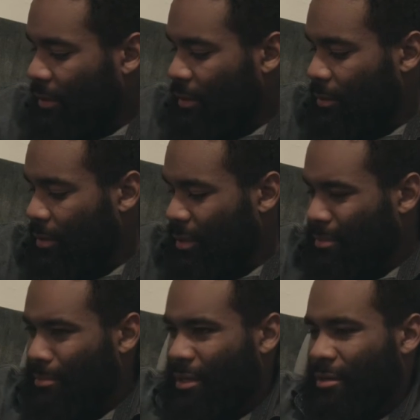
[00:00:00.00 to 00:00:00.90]
I think
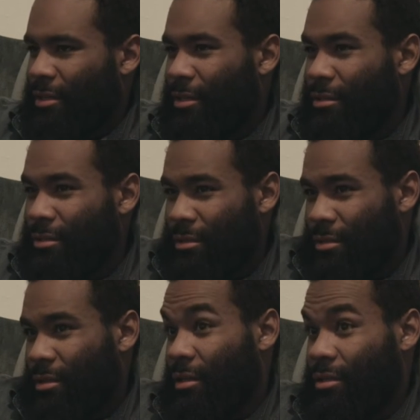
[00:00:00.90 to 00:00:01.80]

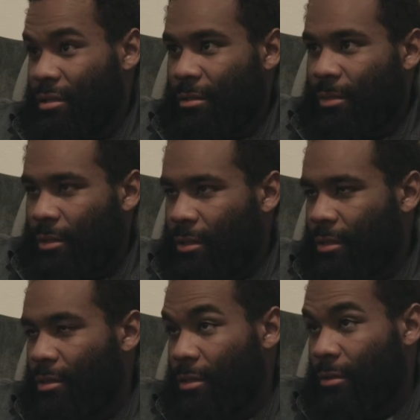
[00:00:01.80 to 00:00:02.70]
us
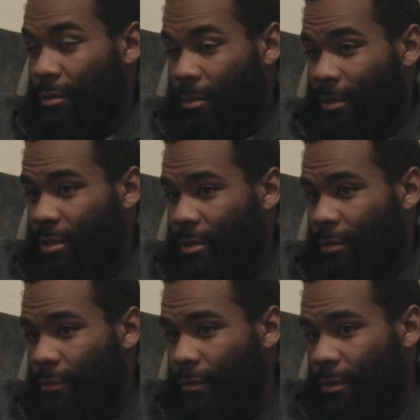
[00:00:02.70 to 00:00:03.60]
Americans, including
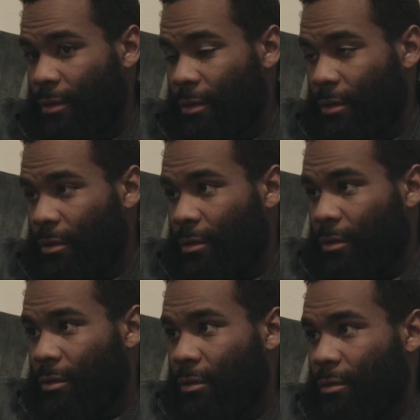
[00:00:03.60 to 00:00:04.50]
myself,
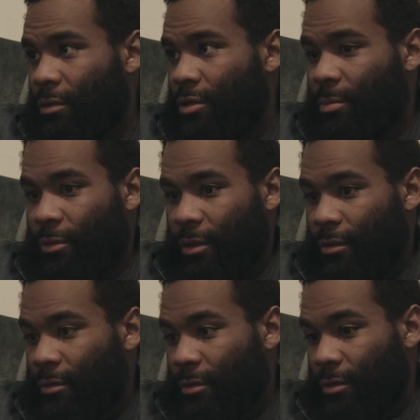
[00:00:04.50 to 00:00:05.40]
we're
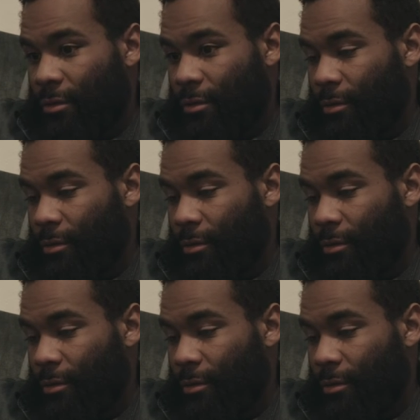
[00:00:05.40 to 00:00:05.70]
spoiled.